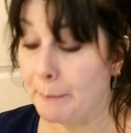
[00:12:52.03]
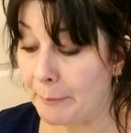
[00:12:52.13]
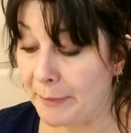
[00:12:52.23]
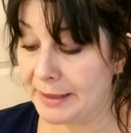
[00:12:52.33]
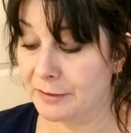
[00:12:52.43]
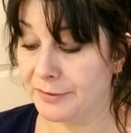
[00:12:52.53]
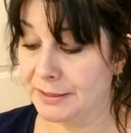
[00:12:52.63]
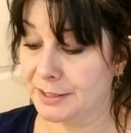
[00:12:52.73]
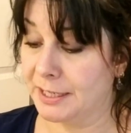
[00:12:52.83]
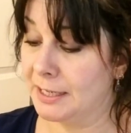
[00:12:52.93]

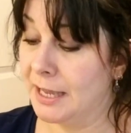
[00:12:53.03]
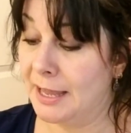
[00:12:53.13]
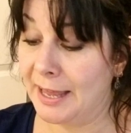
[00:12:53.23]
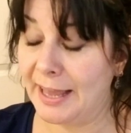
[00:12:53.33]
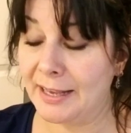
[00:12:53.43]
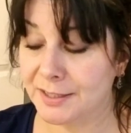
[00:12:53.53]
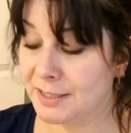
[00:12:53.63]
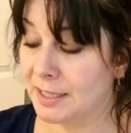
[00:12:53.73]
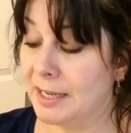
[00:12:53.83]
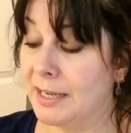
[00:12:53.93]
Manifesting as
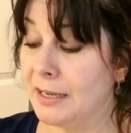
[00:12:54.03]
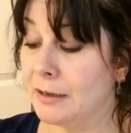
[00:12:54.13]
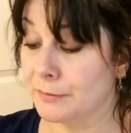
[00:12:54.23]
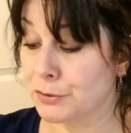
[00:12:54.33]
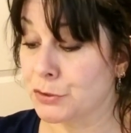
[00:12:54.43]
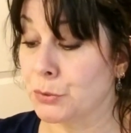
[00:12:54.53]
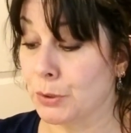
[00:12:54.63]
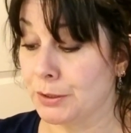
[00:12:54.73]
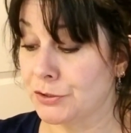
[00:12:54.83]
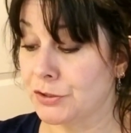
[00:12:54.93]
the King of
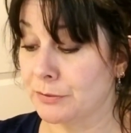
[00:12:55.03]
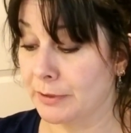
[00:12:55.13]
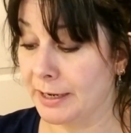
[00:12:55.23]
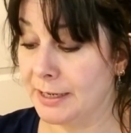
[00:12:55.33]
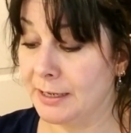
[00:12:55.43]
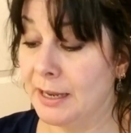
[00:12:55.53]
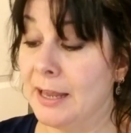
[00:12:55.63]
Swords, right?